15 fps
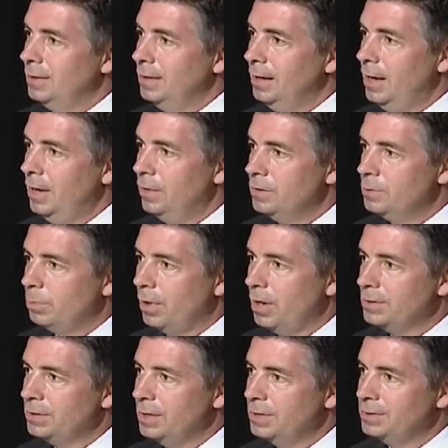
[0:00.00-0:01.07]
in this
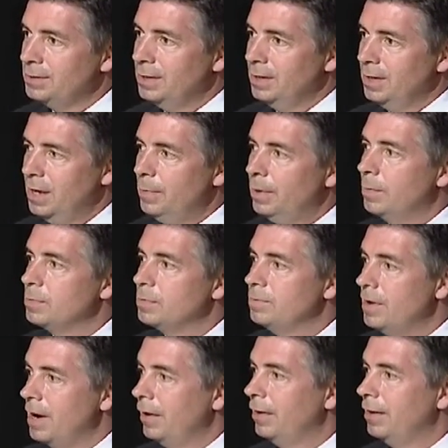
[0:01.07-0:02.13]
process, it becomes
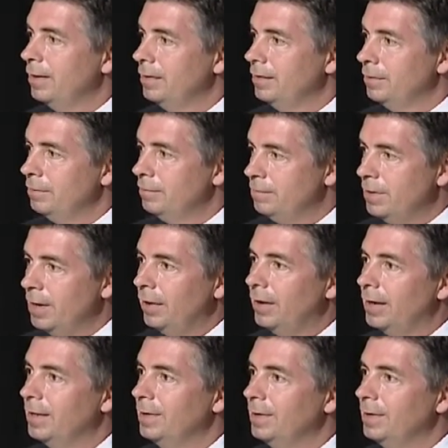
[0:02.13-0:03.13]
very, very